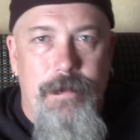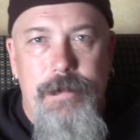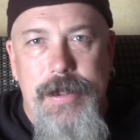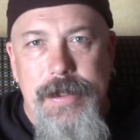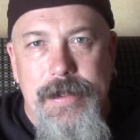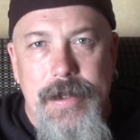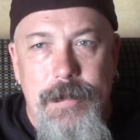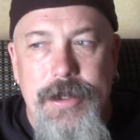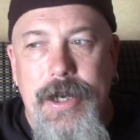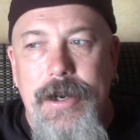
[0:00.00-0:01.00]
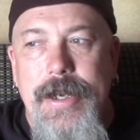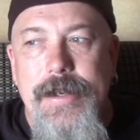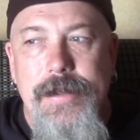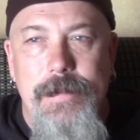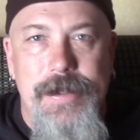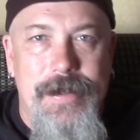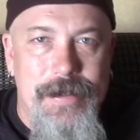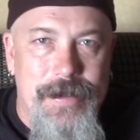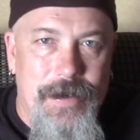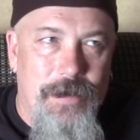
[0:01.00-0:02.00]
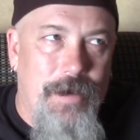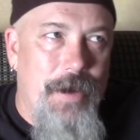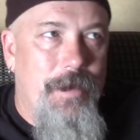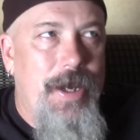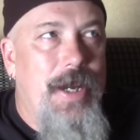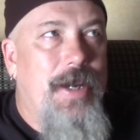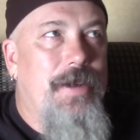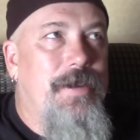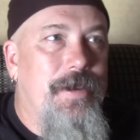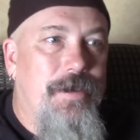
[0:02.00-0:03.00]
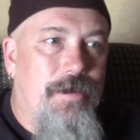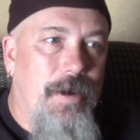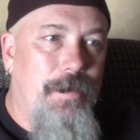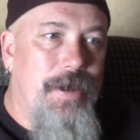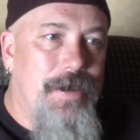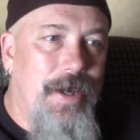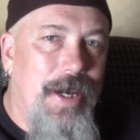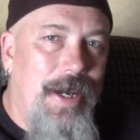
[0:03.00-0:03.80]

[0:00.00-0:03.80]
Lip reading: Since libertarianism is considered right-wing, and since Trump is